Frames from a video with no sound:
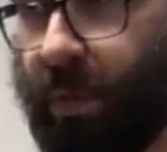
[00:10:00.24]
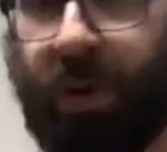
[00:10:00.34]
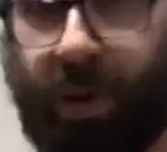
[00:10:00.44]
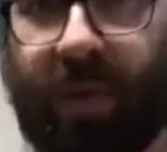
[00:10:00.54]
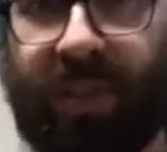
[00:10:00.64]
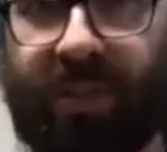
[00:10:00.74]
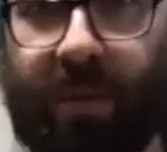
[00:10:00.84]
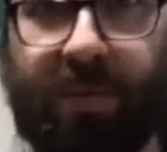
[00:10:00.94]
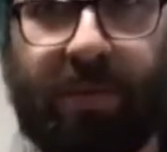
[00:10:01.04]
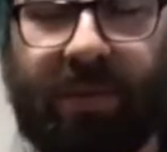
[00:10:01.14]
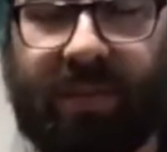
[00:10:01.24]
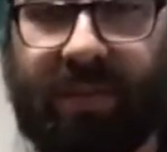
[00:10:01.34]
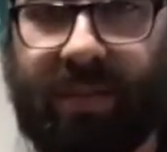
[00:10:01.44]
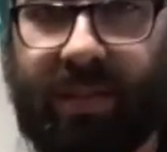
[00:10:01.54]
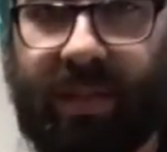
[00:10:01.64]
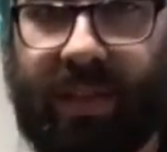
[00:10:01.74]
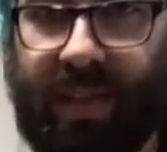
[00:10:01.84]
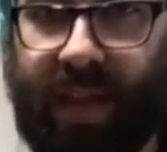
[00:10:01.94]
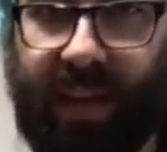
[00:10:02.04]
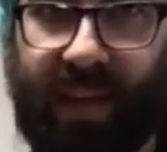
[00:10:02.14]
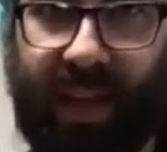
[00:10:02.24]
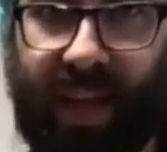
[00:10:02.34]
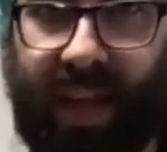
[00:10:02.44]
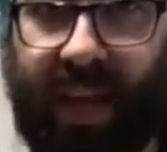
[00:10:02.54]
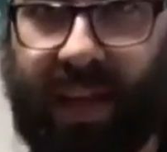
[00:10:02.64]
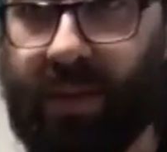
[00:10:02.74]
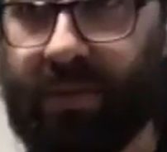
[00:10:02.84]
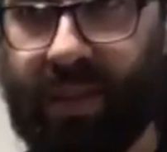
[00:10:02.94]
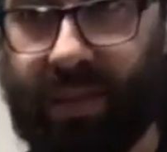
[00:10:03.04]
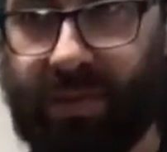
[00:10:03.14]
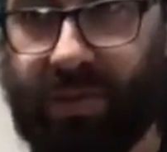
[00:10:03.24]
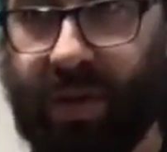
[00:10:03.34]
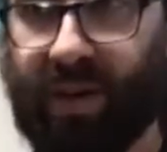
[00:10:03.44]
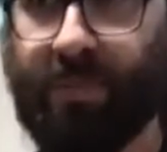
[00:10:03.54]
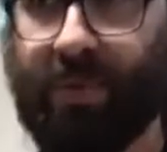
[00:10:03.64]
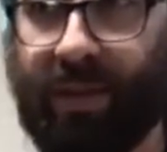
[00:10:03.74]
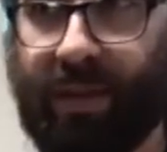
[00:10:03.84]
work with sharp tools because A, I know that they're sharp.